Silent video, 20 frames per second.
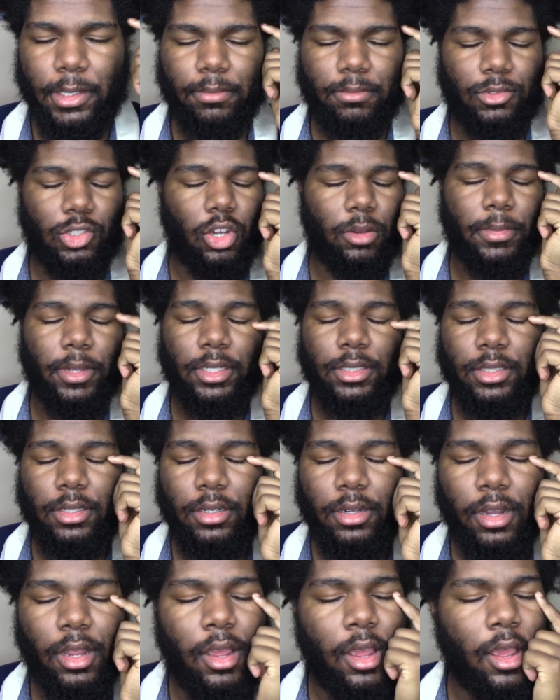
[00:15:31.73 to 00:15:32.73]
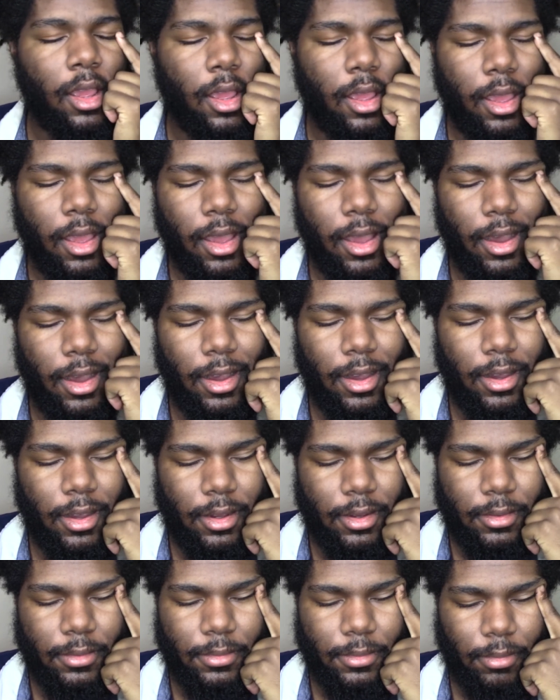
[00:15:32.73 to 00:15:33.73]
Show a picture.
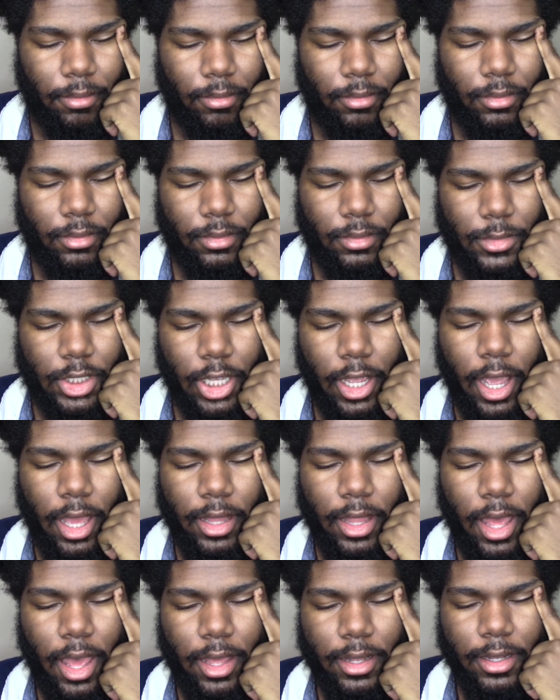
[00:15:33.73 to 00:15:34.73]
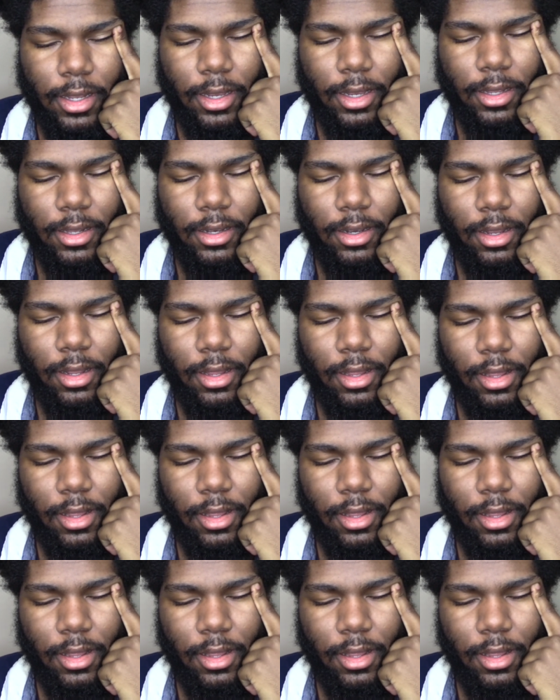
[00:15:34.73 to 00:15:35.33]
So I had that done,